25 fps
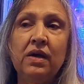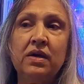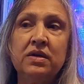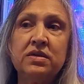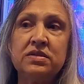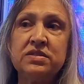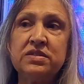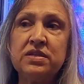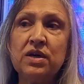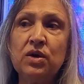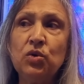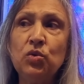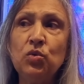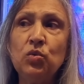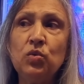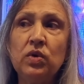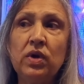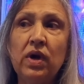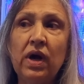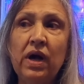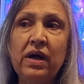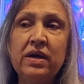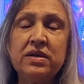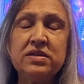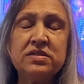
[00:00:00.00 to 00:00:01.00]
So
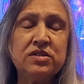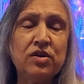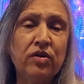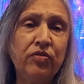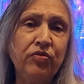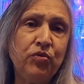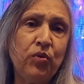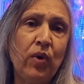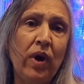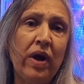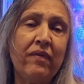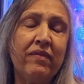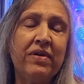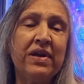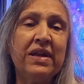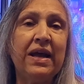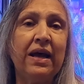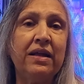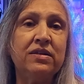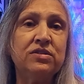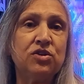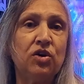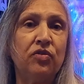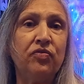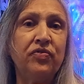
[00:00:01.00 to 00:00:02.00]
software in
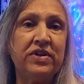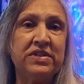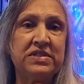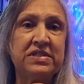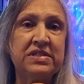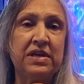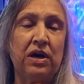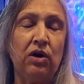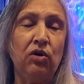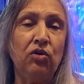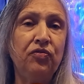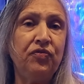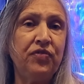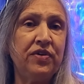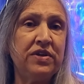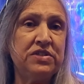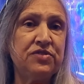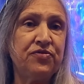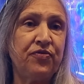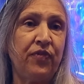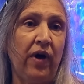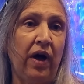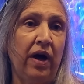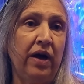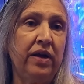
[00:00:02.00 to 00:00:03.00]
and of itself is
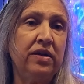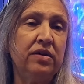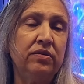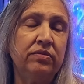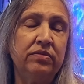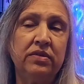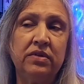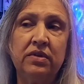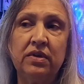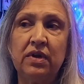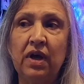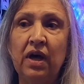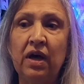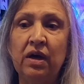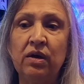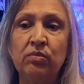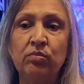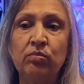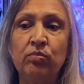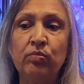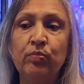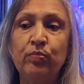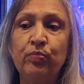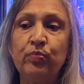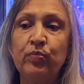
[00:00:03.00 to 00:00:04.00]
fine, and
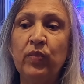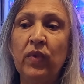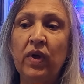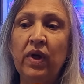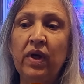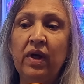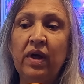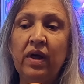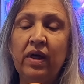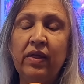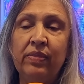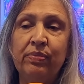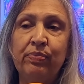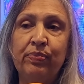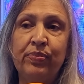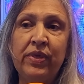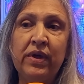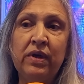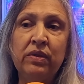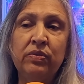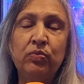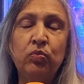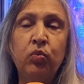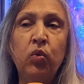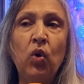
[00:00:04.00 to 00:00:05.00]

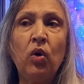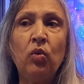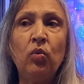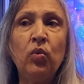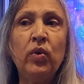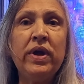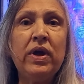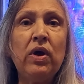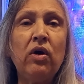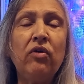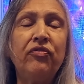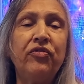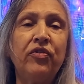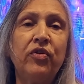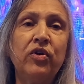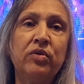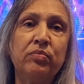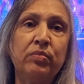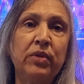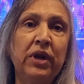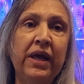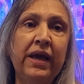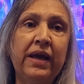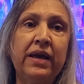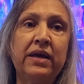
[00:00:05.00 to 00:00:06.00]
what we offer at
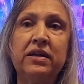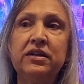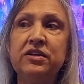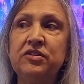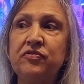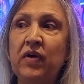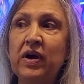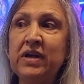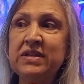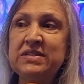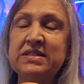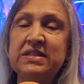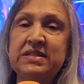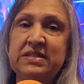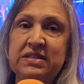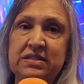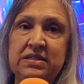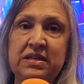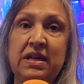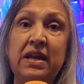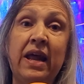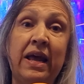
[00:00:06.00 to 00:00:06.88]
Molecular Devices is an